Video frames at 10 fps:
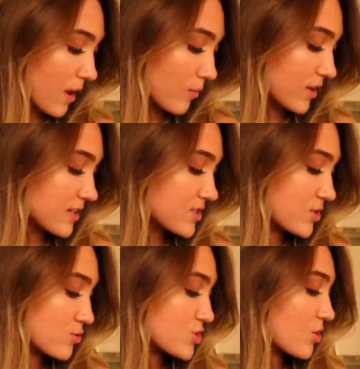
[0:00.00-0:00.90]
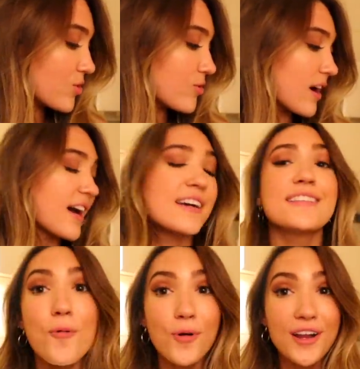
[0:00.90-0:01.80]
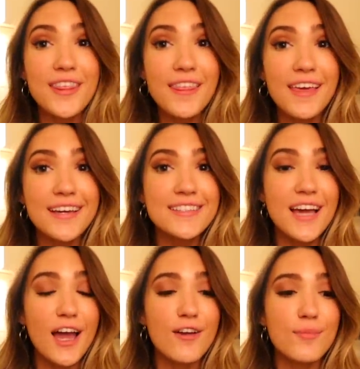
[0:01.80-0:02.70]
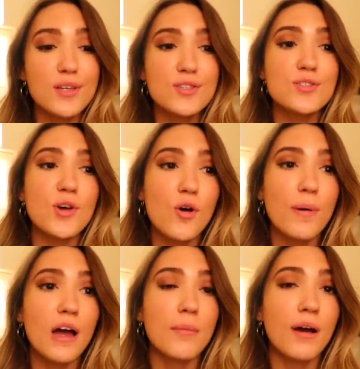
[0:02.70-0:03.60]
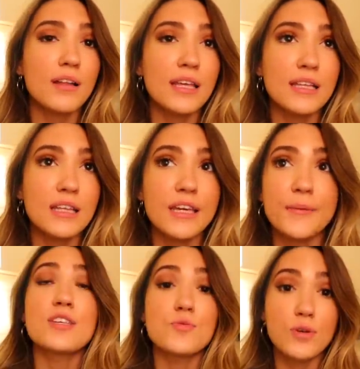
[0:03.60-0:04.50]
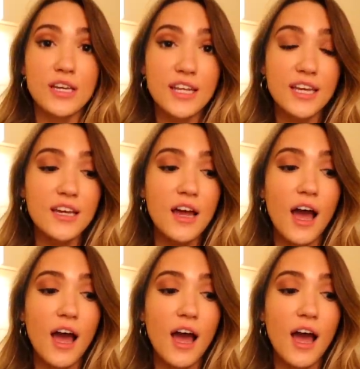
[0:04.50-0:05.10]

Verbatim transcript: I wanted to show you guys one of the things that I have been so bad about lately is reading.